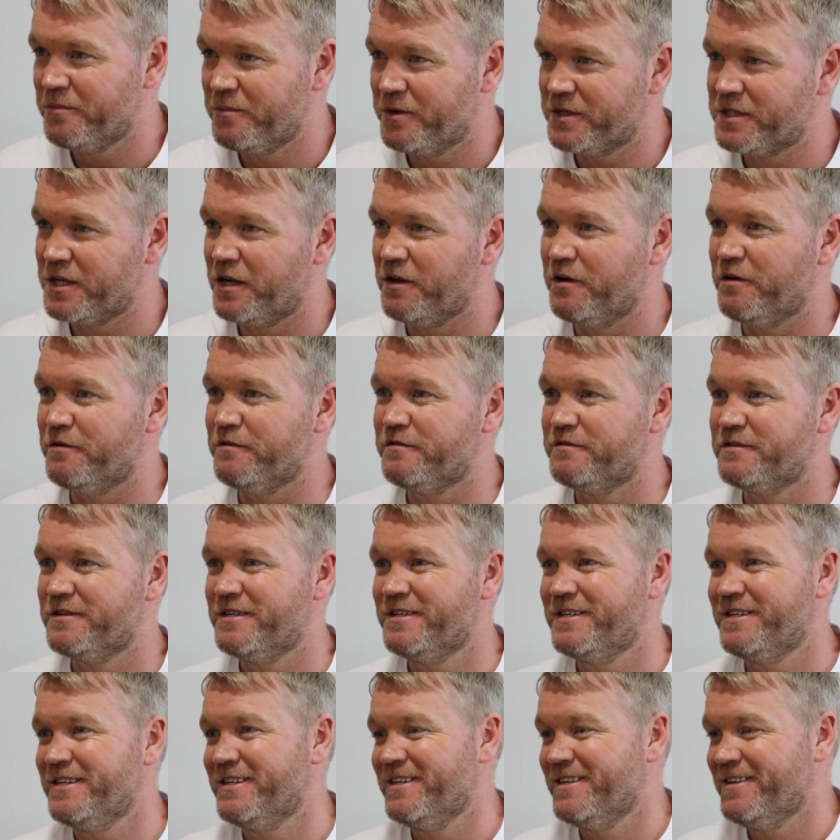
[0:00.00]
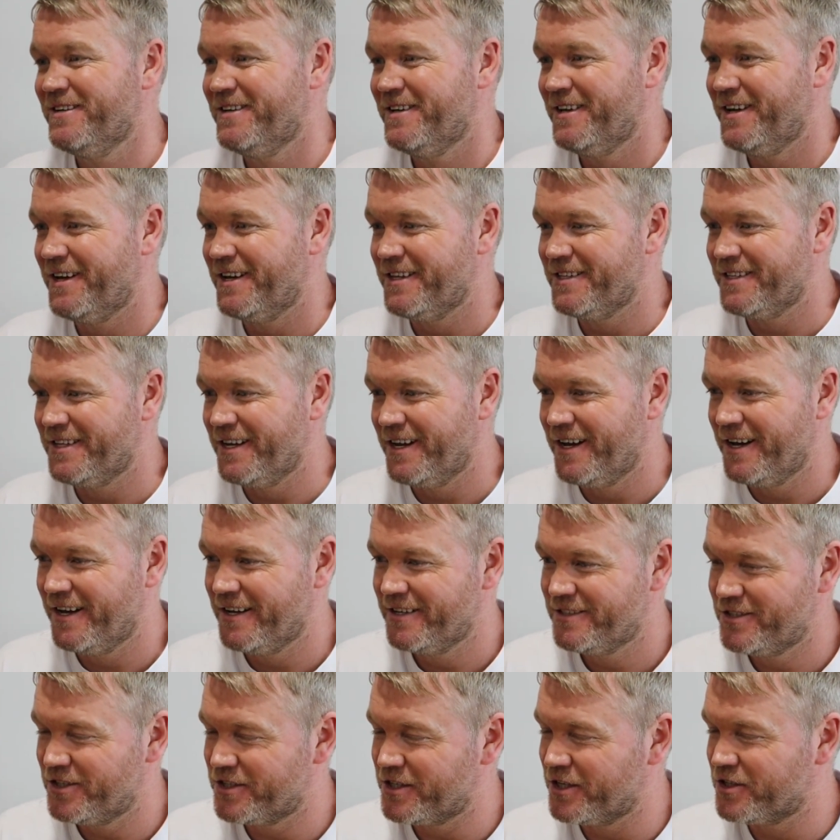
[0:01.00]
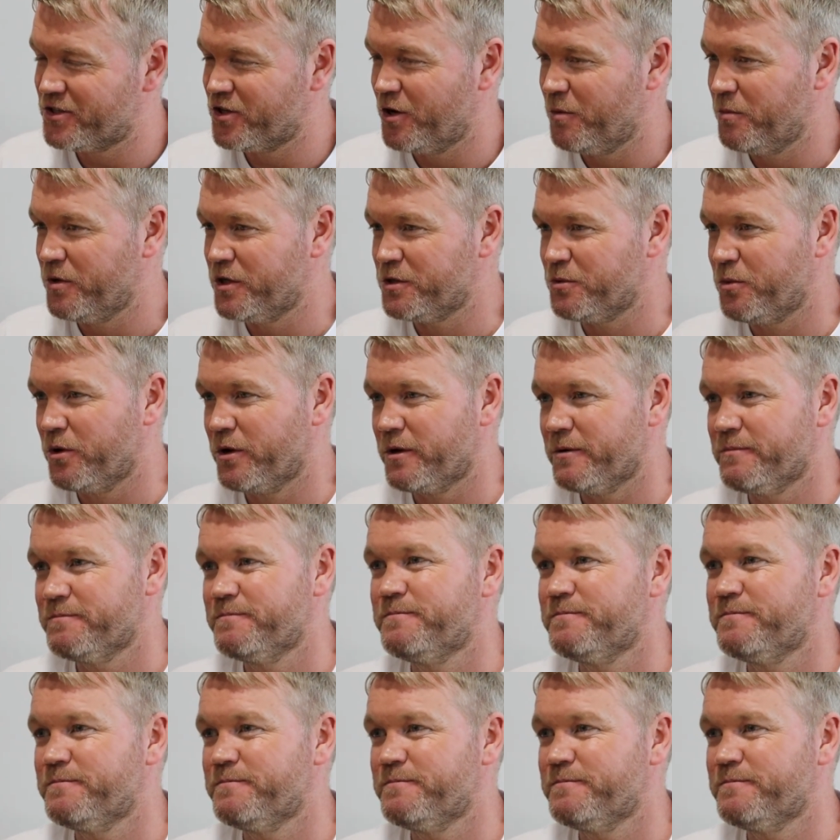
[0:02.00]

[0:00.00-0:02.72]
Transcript: which I love. And just gets on with his work.